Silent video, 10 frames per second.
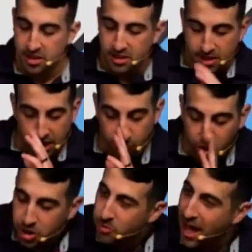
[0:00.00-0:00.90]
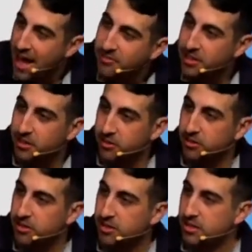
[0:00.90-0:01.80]
And what you have here
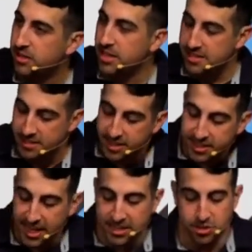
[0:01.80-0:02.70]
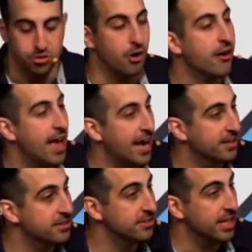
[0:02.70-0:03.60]
is an indication throughout
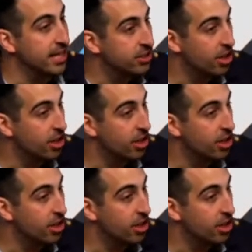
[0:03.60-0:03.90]
Acts and other